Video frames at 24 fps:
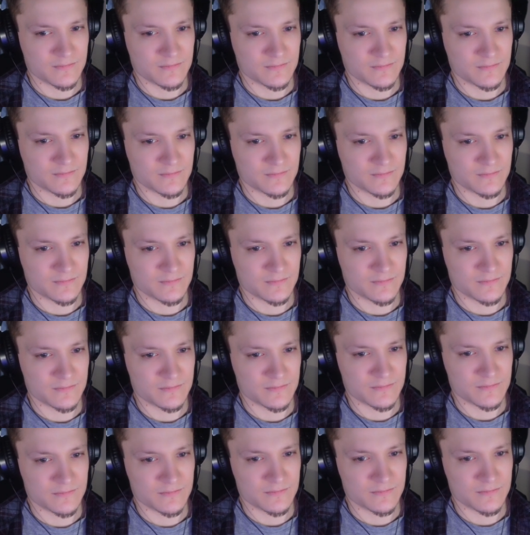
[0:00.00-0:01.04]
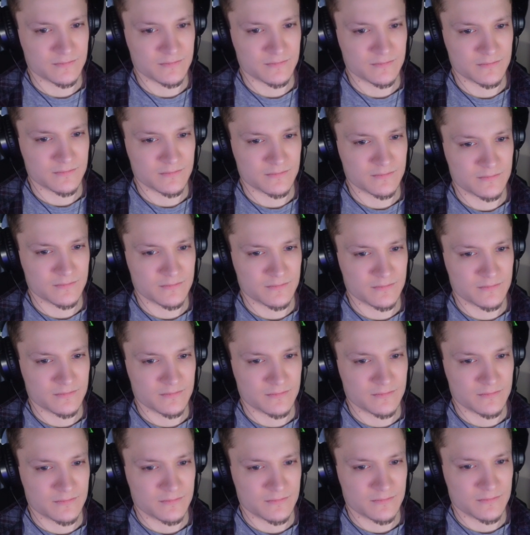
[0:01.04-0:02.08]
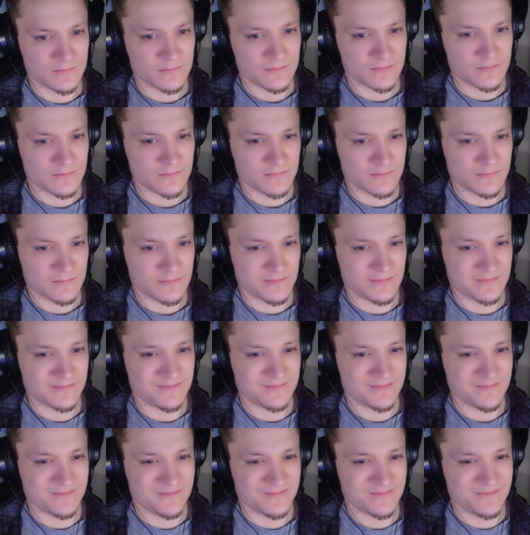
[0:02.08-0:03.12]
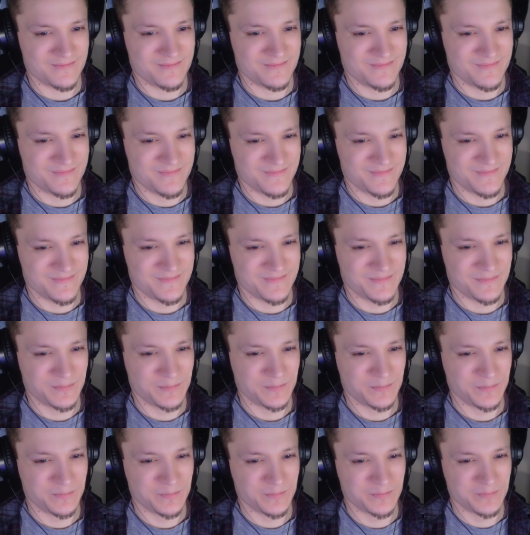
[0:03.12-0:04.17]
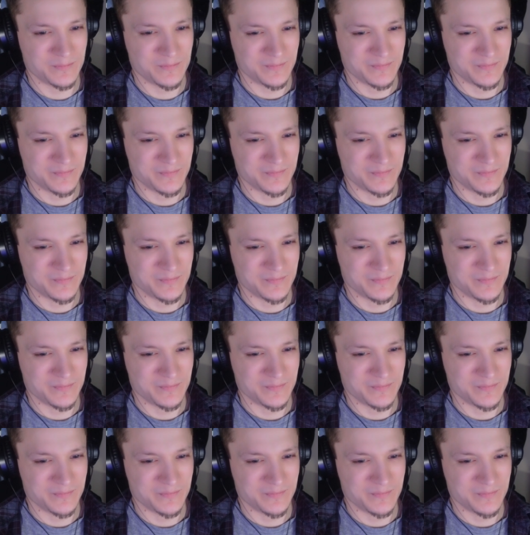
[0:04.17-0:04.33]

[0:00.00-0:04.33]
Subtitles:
The person shown says nothing.